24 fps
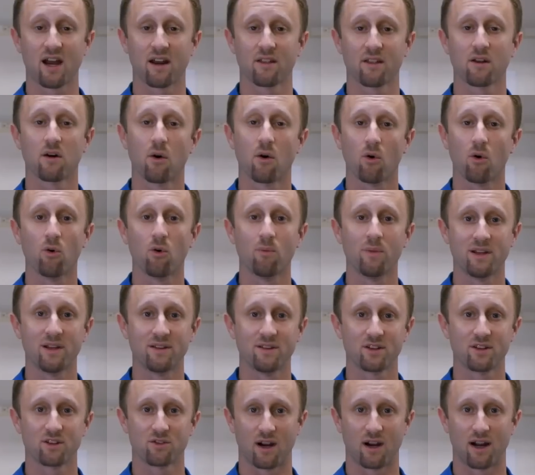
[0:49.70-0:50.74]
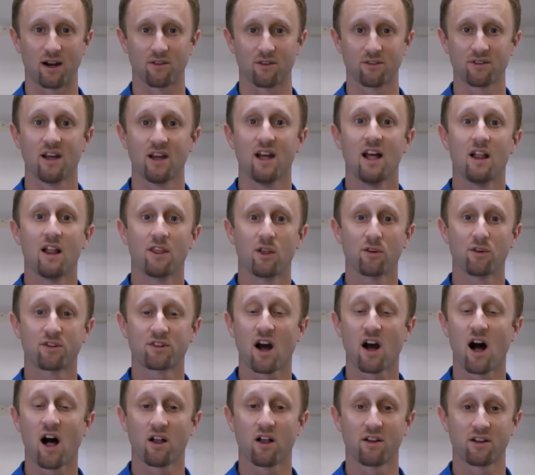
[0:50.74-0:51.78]
of the home in the ground. Those
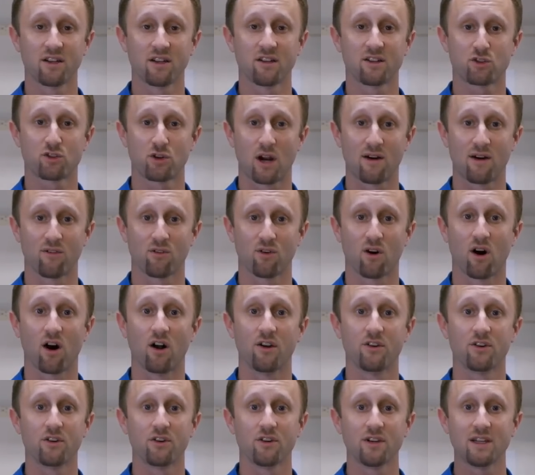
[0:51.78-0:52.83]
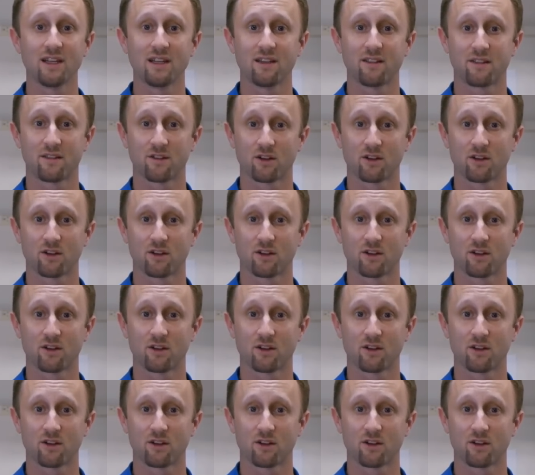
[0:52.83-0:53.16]
colonies travel underneath the